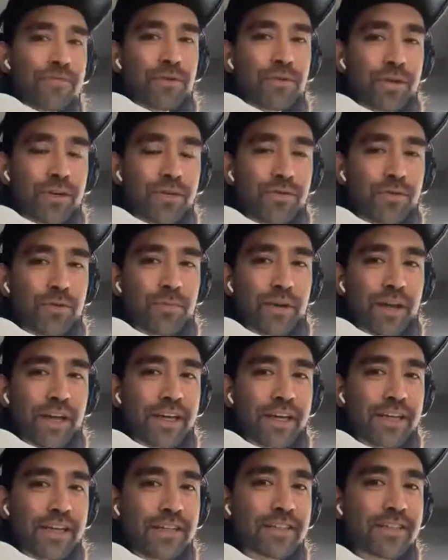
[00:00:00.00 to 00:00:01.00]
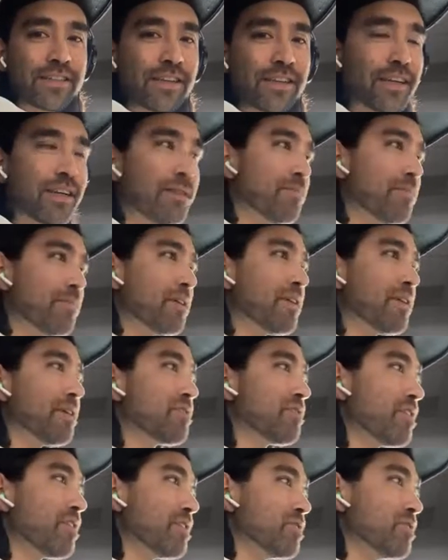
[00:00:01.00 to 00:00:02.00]
if you're playing, and I'll
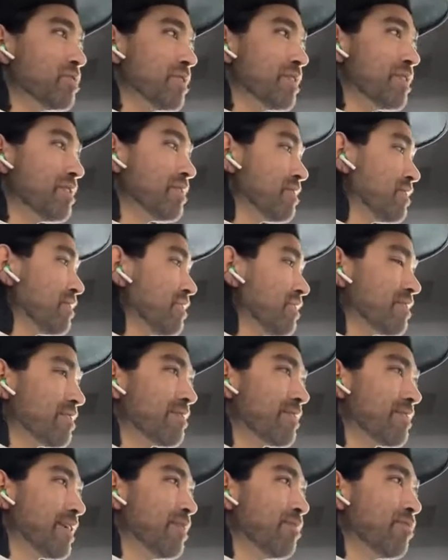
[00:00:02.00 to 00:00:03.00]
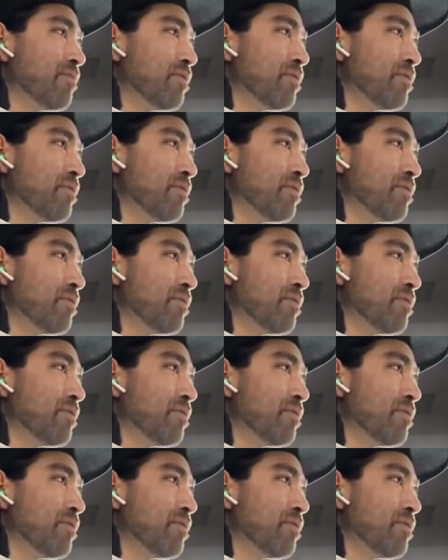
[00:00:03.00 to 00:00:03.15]
try and join and keep